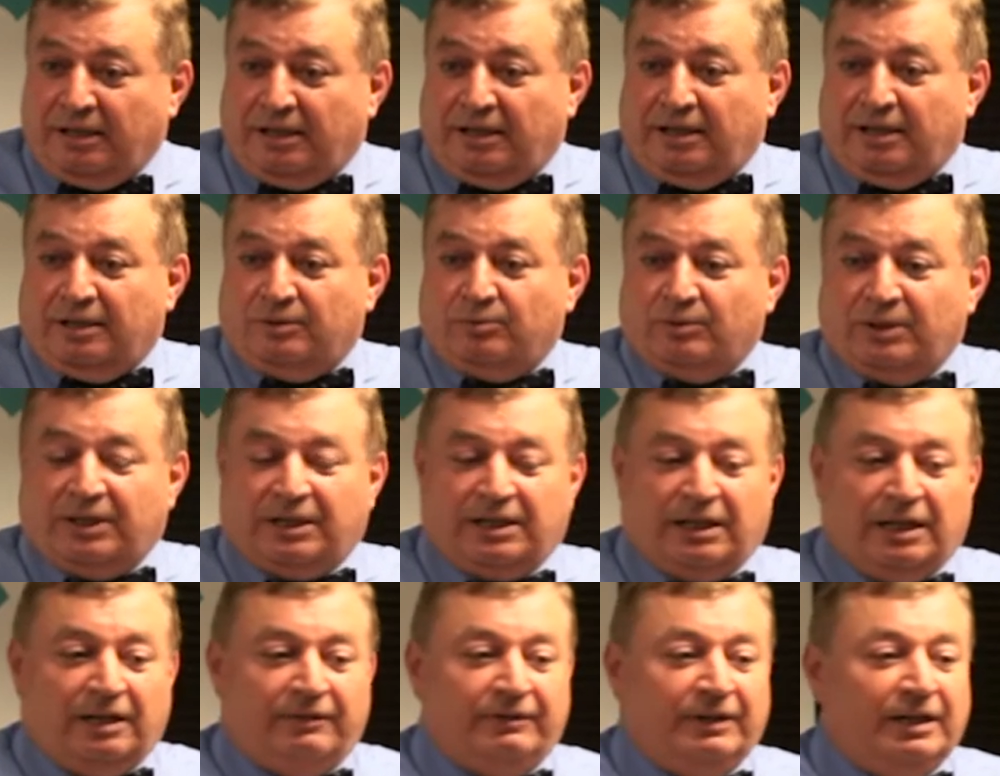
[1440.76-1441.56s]
and we
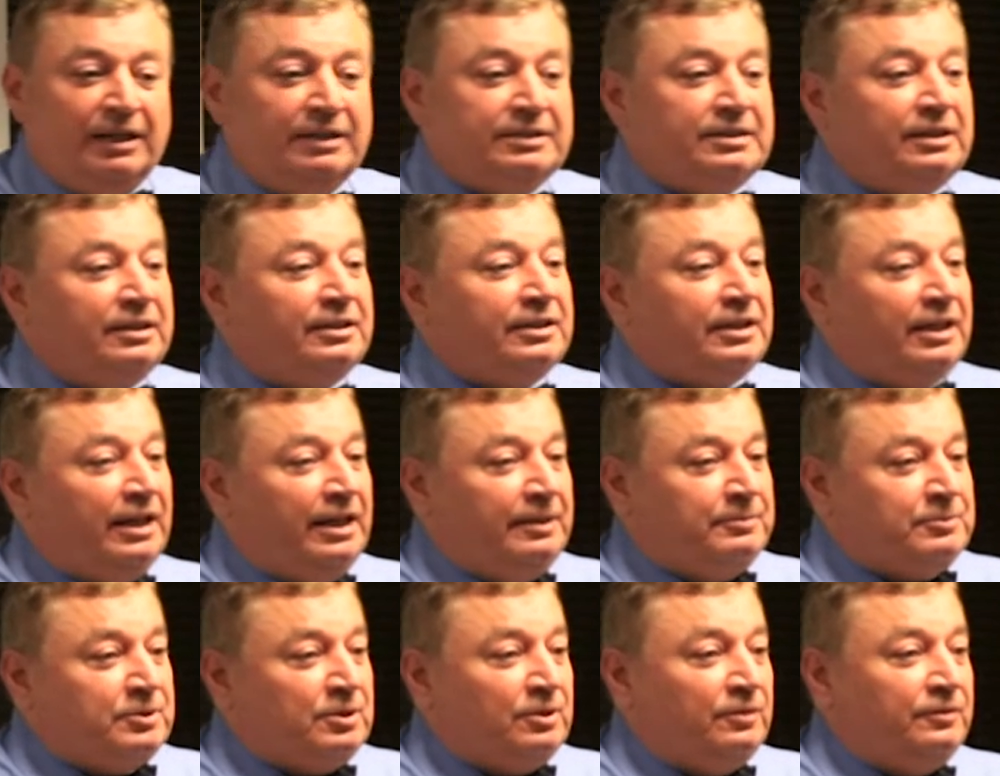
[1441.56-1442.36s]
have 18
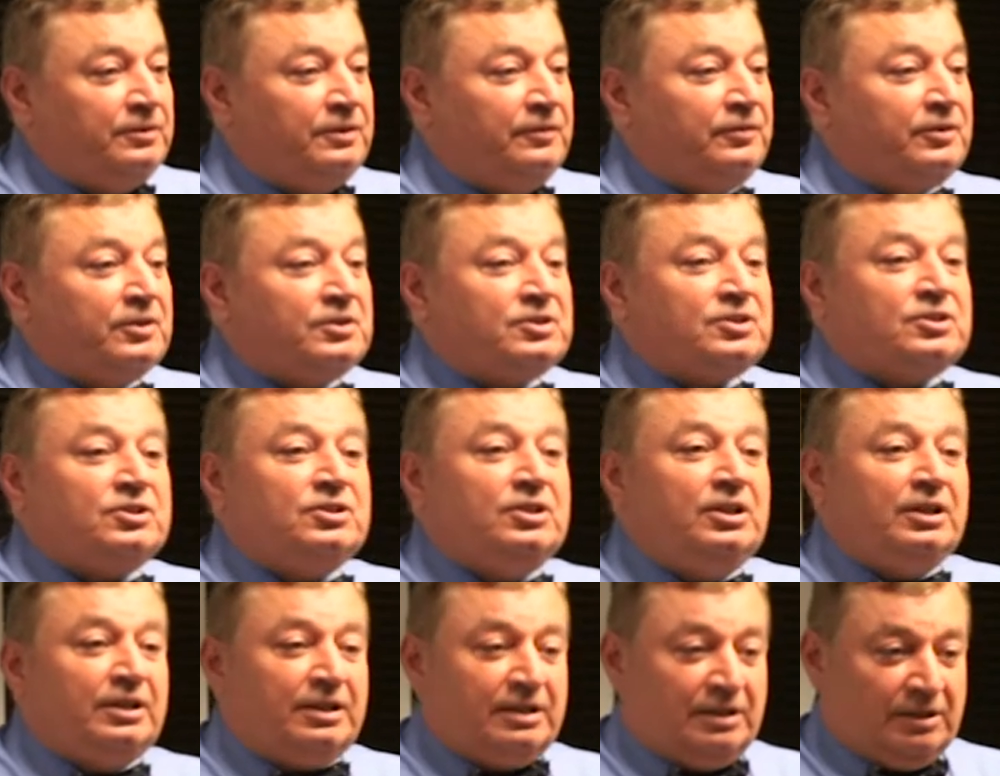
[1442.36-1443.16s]
types of different
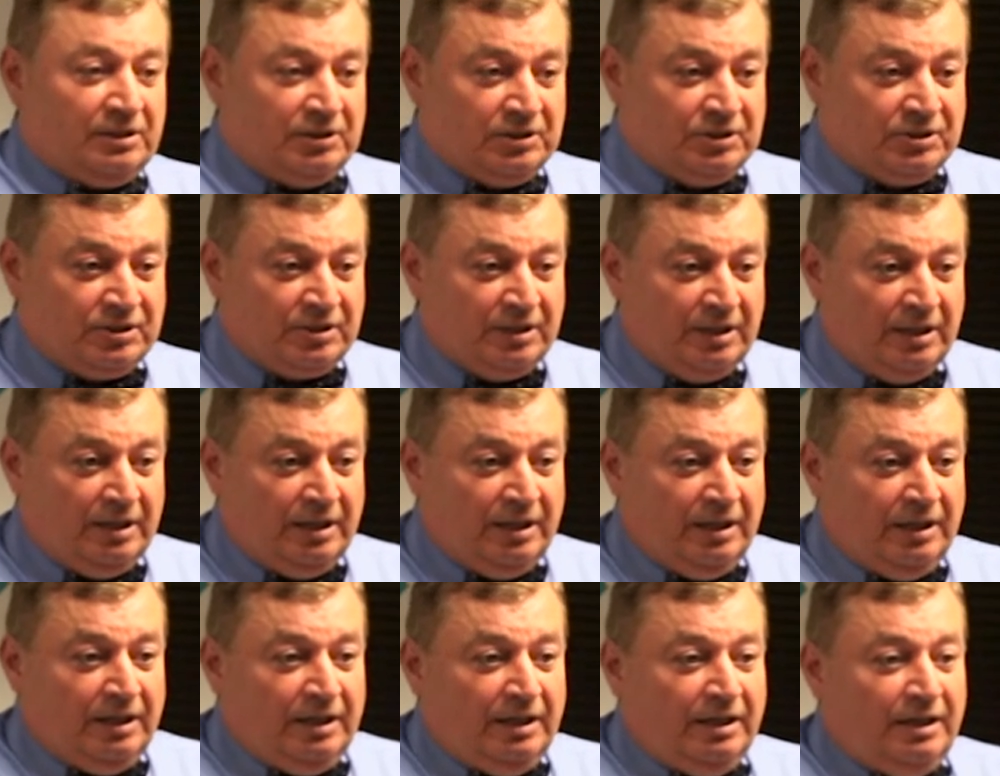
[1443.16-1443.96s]
sneakers,
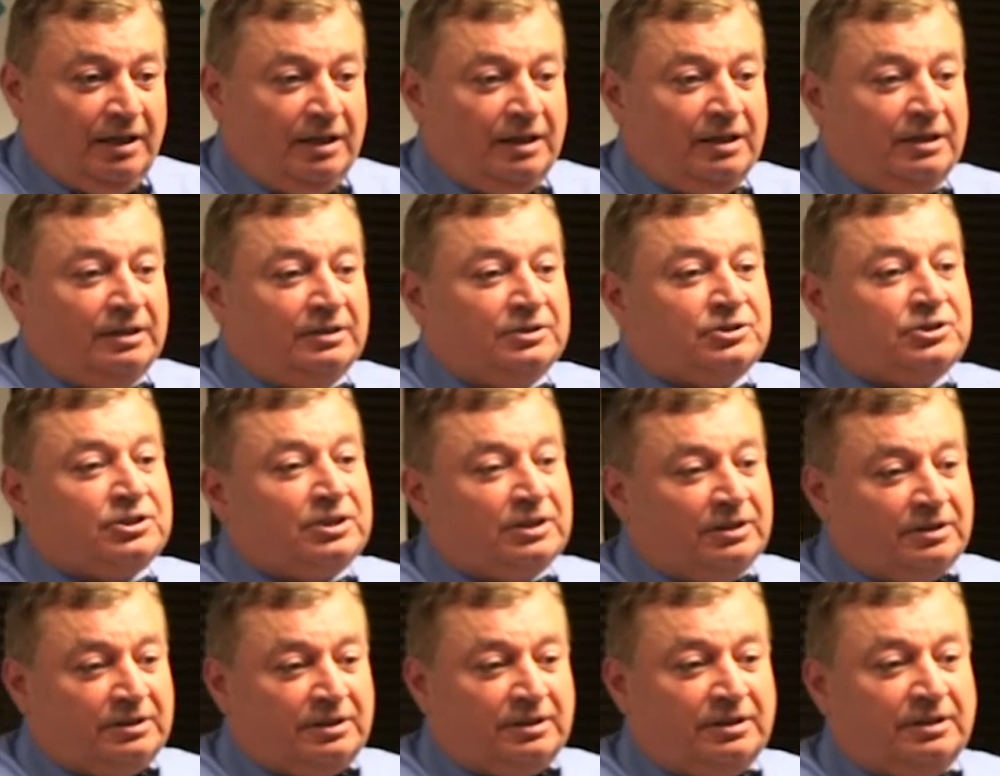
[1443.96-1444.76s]
and
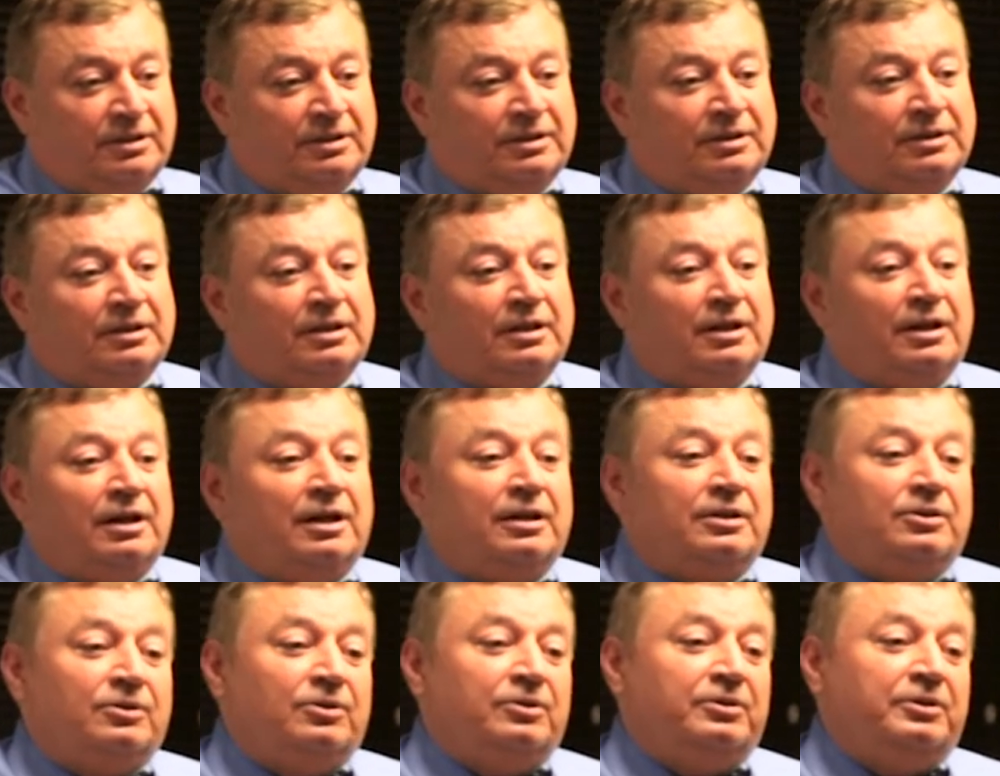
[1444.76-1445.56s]
children
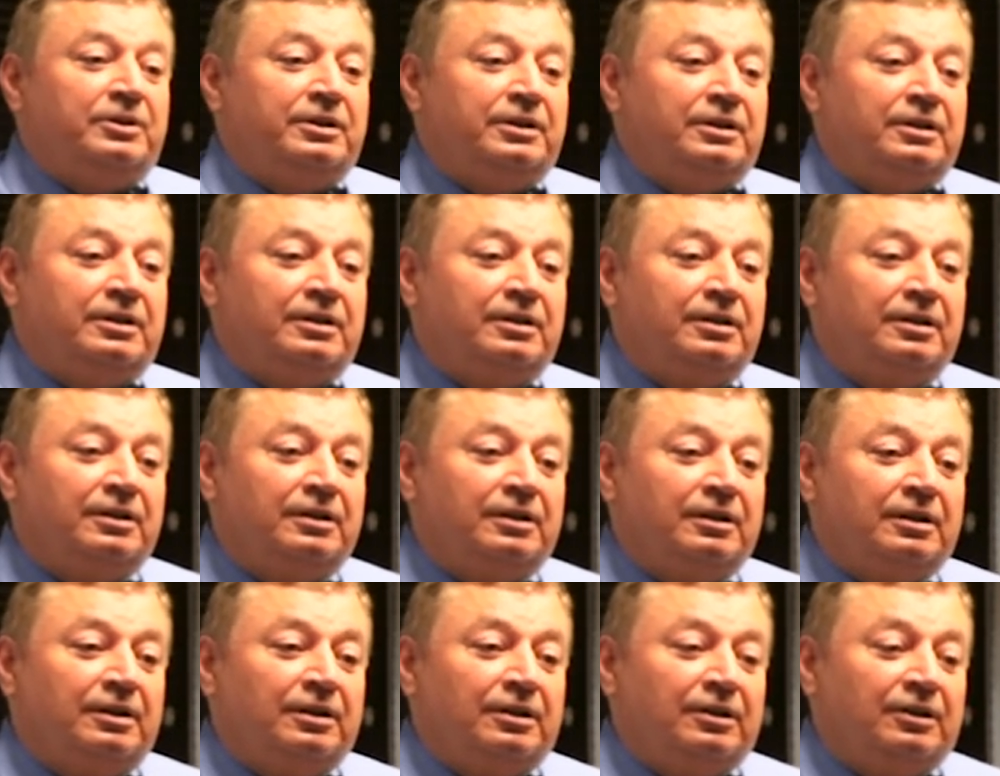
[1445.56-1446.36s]
are going
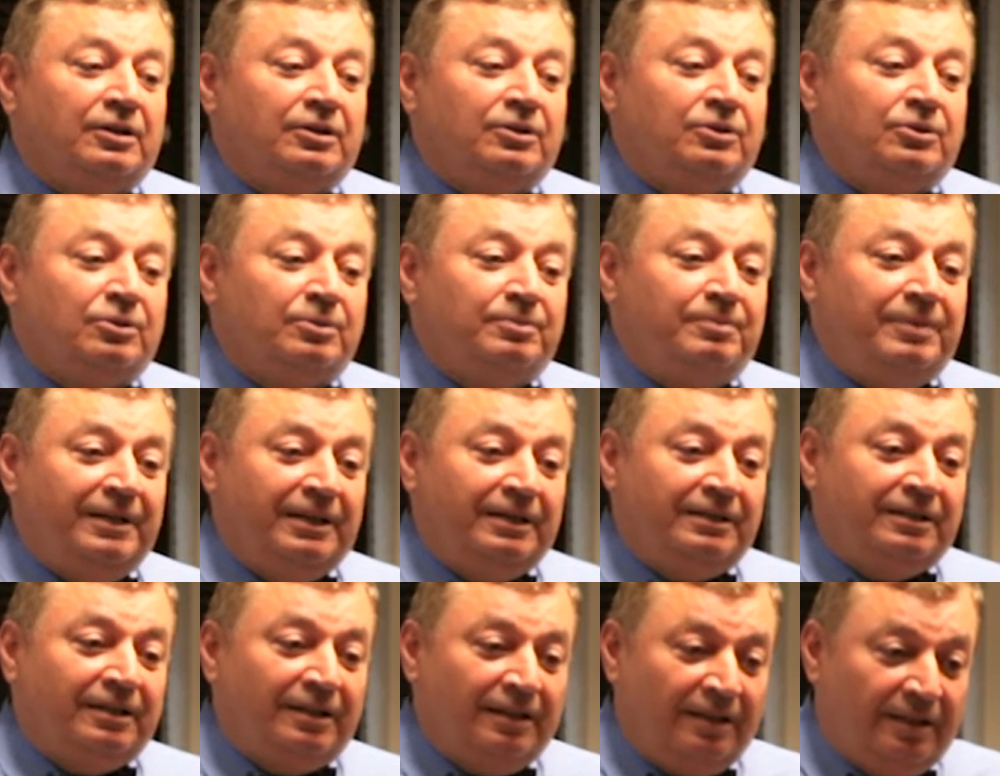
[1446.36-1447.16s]
to
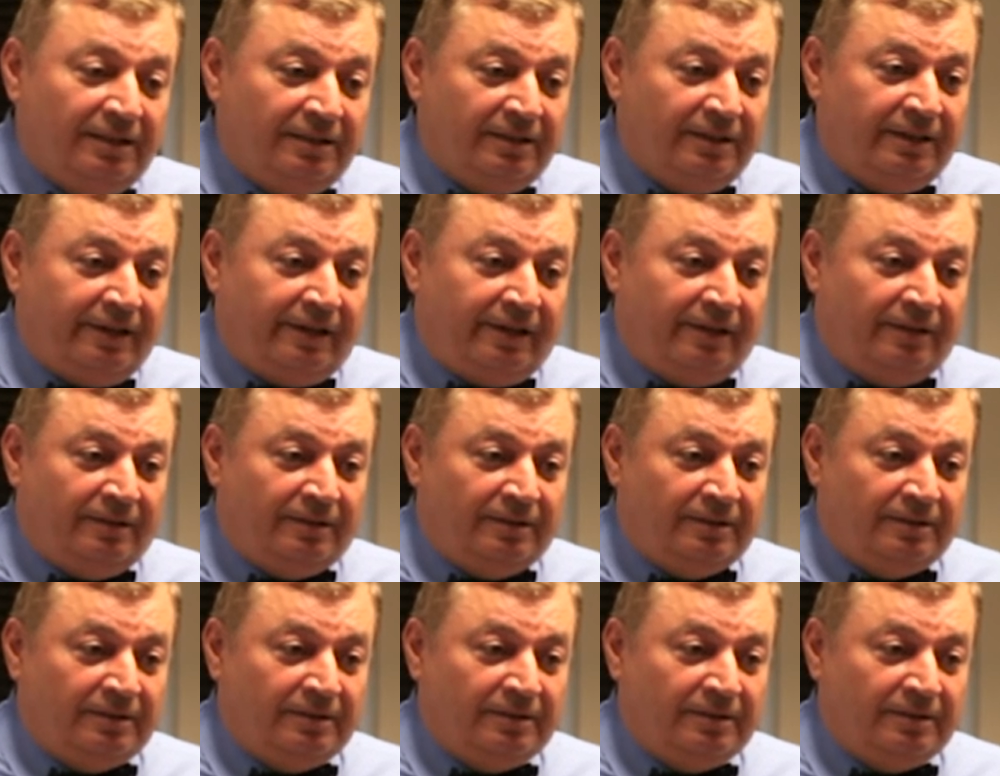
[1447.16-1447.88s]
bed hungry.